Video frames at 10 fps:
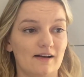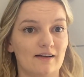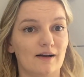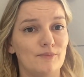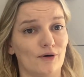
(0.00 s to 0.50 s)
and
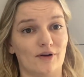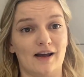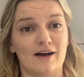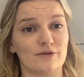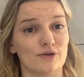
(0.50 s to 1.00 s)
I'm not going to
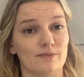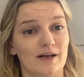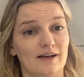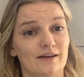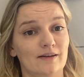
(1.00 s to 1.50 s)
have too
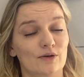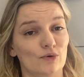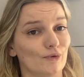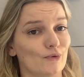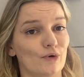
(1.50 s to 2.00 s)
many
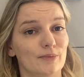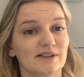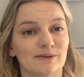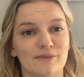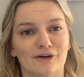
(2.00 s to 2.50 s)
Nora Corbett's
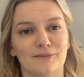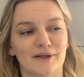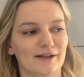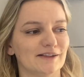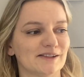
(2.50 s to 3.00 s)
or
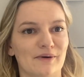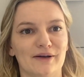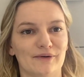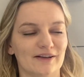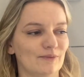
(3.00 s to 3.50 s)
Mirabilias going
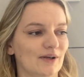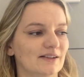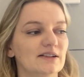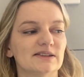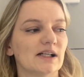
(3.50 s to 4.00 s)
on at
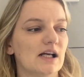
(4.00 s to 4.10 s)
once,